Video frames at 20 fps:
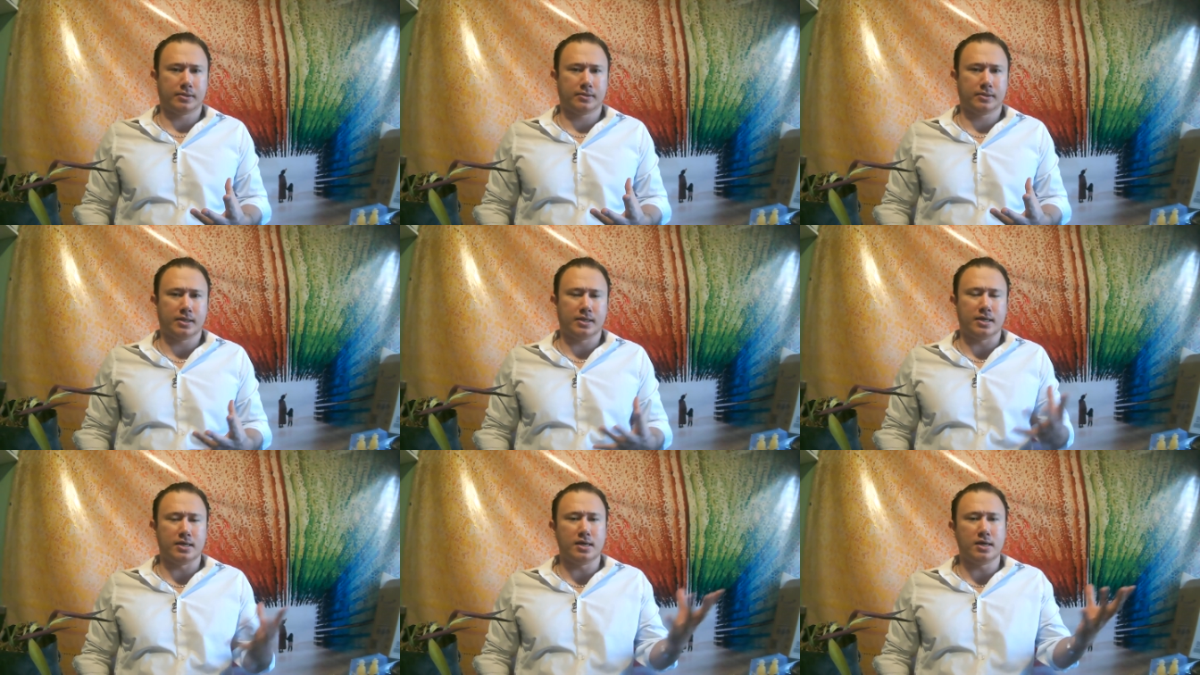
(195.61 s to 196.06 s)

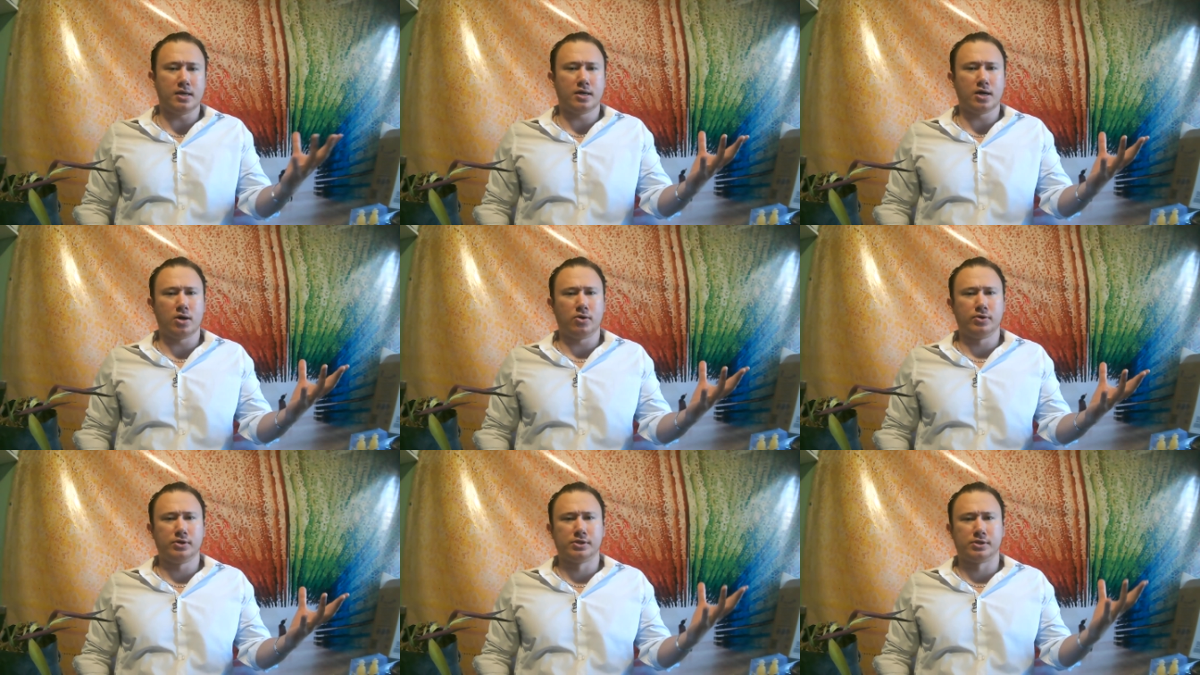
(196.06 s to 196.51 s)
The
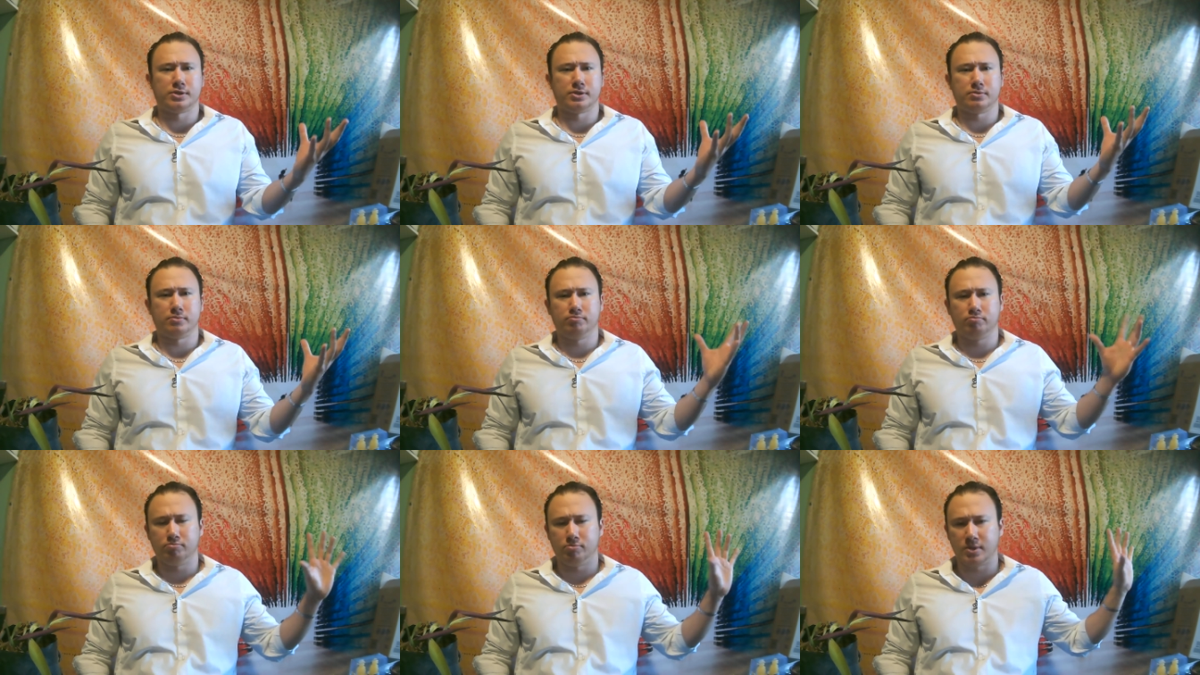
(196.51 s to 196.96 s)
ego is
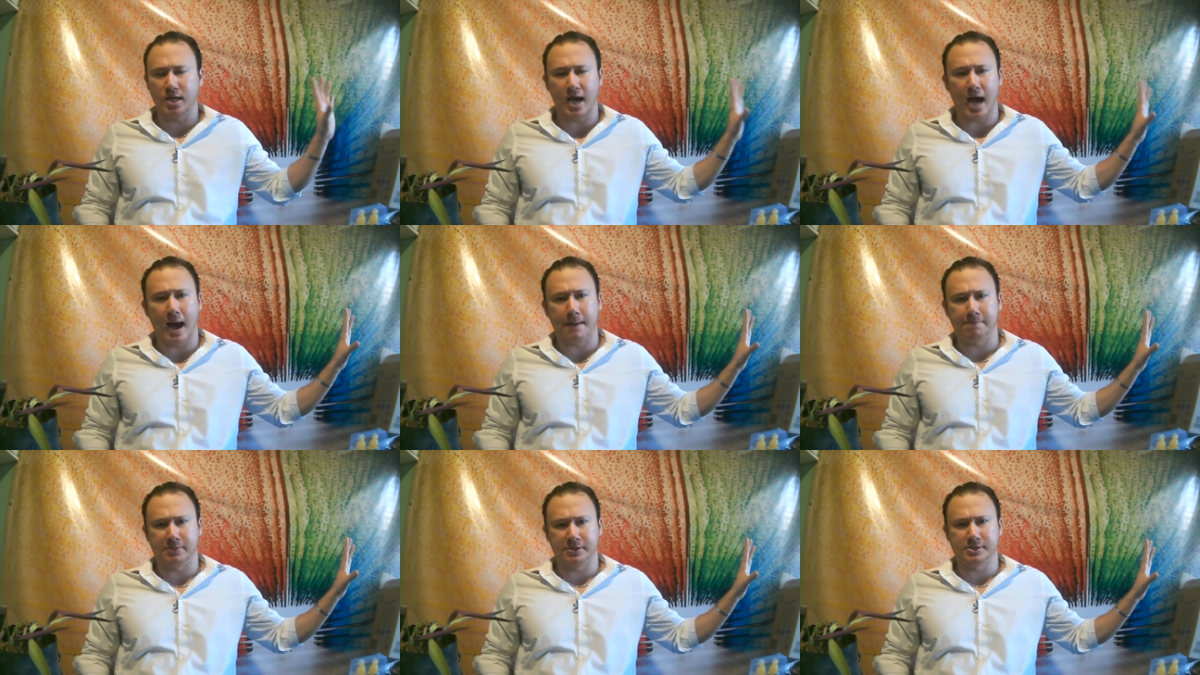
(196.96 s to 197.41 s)
the
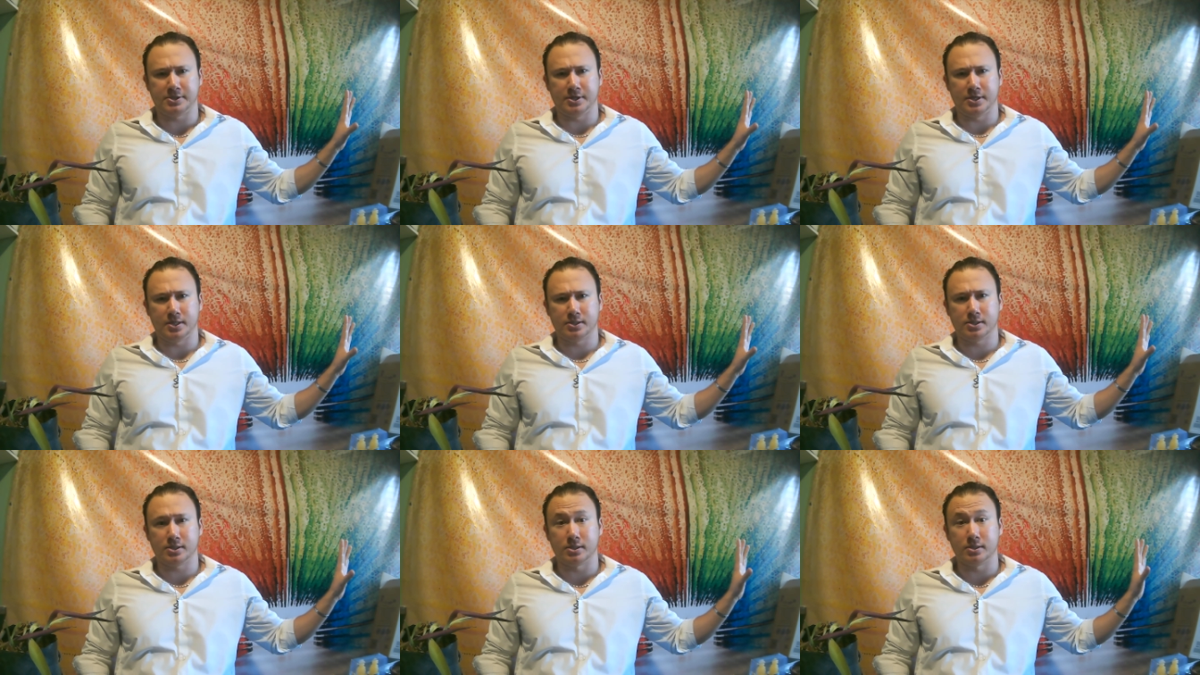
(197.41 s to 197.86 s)
opposite.
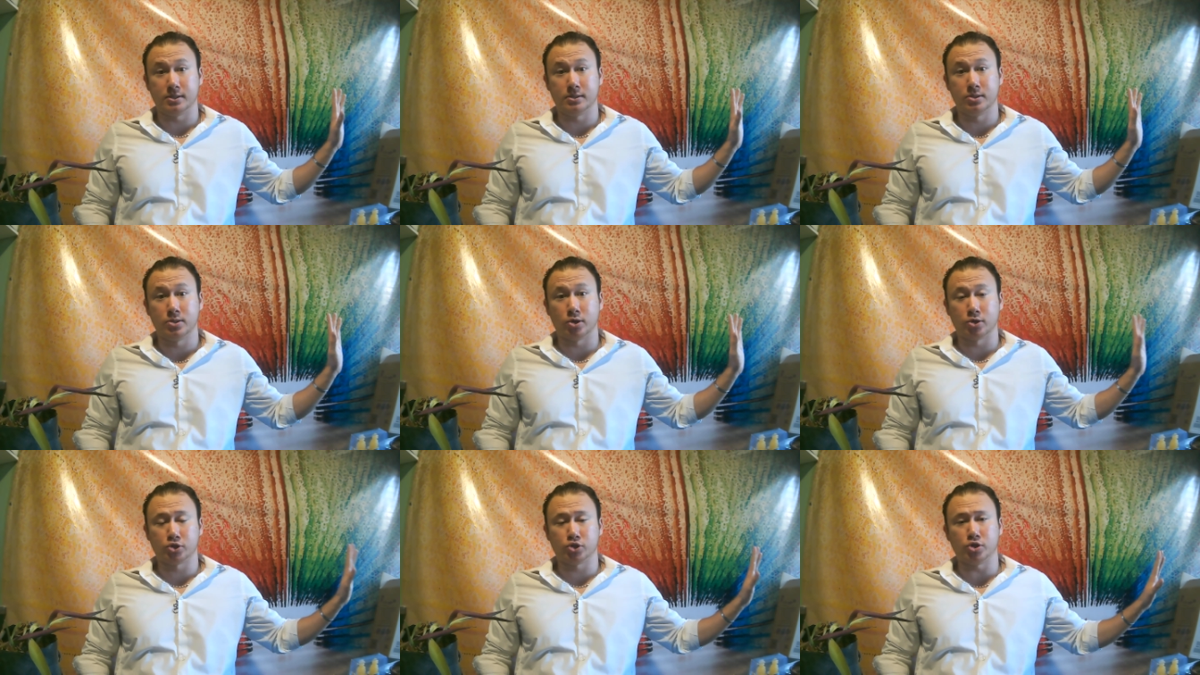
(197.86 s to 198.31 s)
It's,
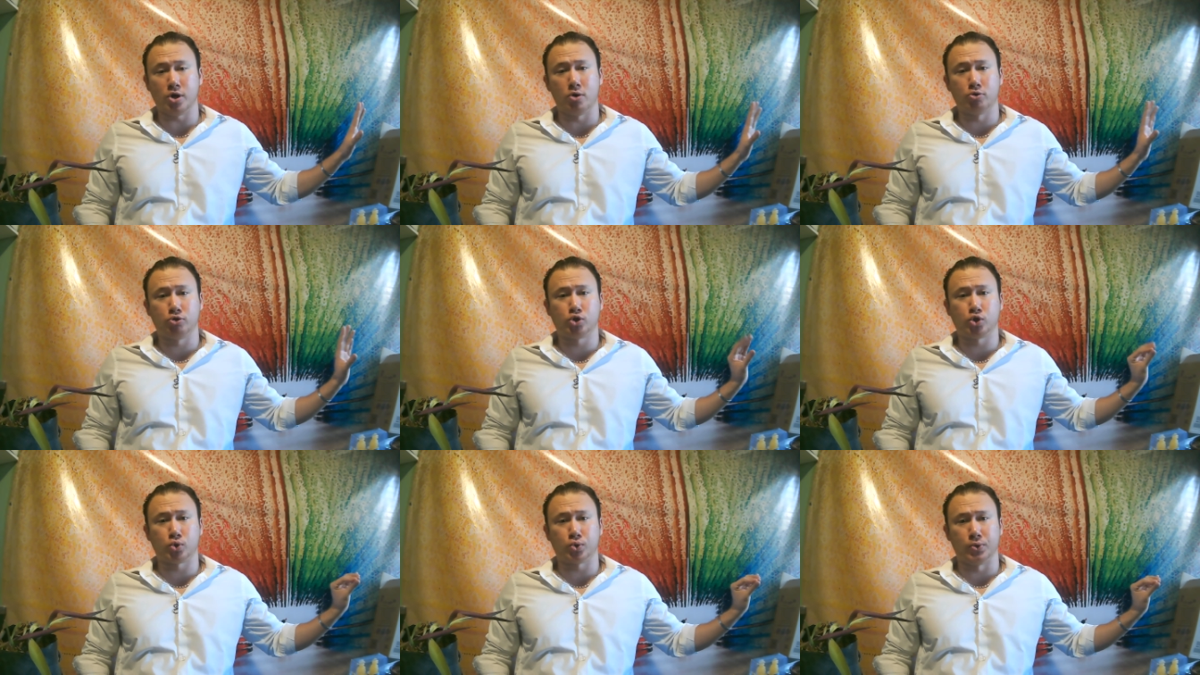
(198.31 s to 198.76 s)
there's
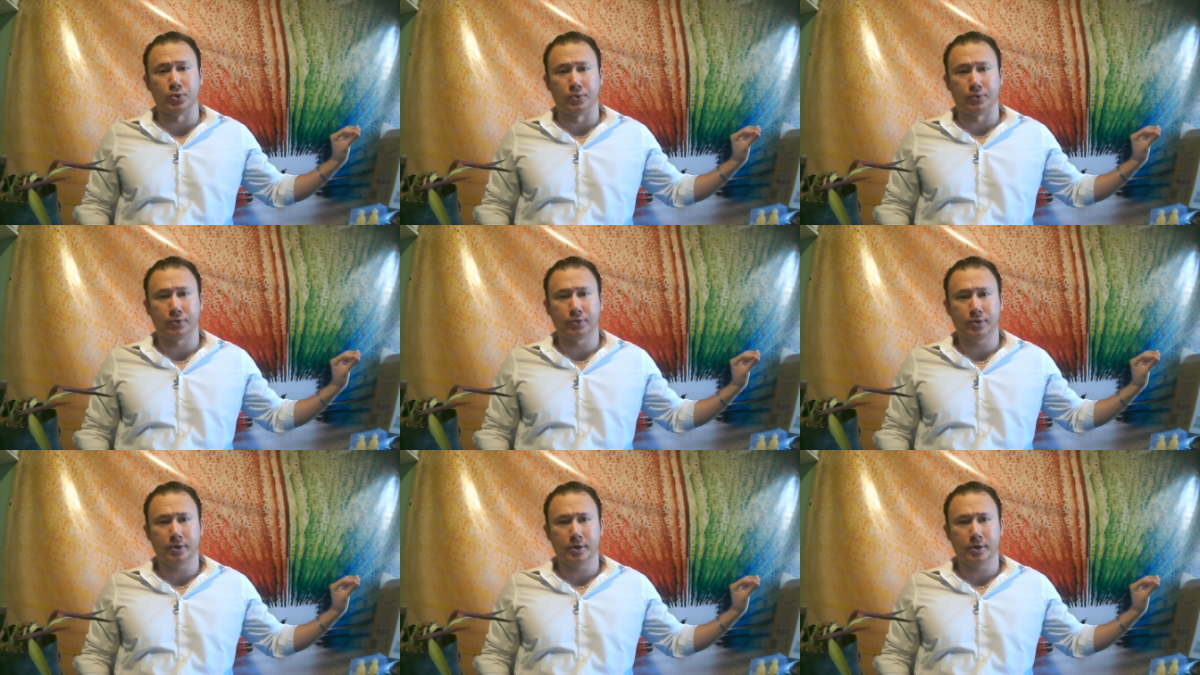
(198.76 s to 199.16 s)
no truth,